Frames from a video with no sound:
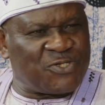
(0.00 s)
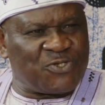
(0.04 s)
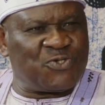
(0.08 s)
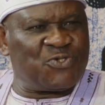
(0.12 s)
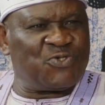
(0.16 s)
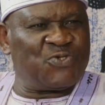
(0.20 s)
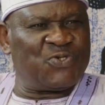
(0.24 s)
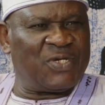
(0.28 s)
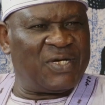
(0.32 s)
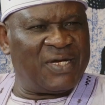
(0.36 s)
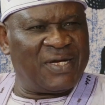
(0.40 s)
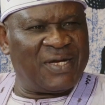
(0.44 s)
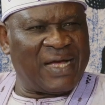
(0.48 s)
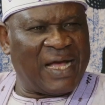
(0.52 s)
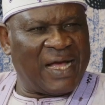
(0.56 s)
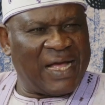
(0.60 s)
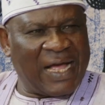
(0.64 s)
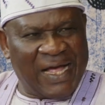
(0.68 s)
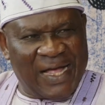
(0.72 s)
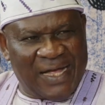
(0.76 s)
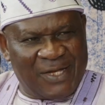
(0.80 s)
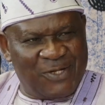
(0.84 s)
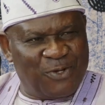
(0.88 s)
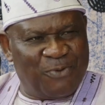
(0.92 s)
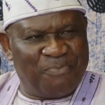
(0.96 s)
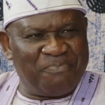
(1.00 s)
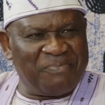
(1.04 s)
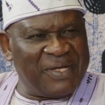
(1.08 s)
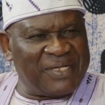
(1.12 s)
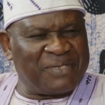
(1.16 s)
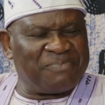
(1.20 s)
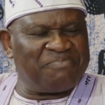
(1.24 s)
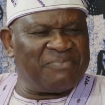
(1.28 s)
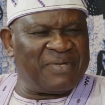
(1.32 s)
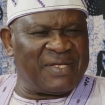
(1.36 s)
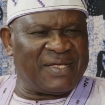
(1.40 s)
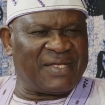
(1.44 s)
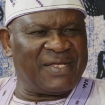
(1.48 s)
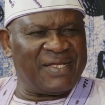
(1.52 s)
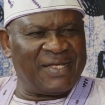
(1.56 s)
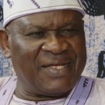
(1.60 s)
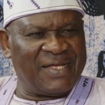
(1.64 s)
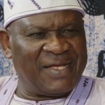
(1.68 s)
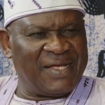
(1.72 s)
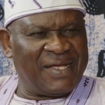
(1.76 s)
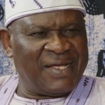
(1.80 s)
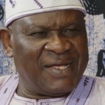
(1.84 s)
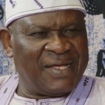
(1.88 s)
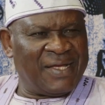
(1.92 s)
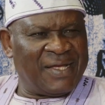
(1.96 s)
you. And you beat me,
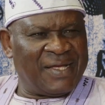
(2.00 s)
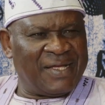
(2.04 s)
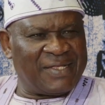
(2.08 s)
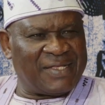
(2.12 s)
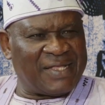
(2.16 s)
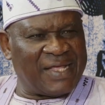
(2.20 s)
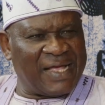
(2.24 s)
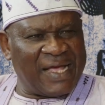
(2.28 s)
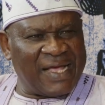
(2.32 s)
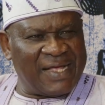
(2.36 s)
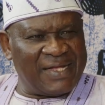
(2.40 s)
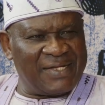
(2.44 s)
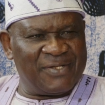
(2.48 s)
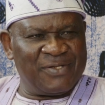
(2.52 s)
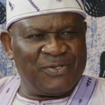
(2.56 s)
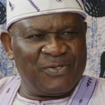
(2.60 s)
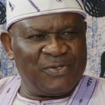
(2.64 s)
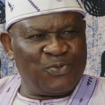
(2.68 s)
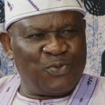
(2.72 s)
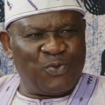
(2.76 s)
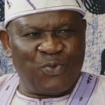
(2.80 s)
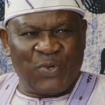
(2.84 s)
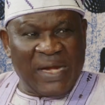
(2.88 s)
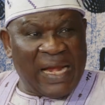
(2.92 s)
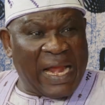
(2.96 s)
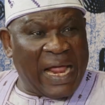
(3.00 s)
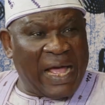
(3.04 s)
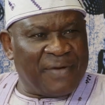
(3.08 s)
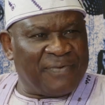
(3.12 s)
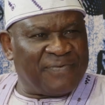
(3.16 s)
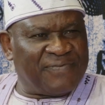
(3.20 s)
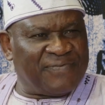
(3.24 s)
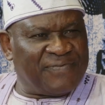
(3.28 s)
then we laugh.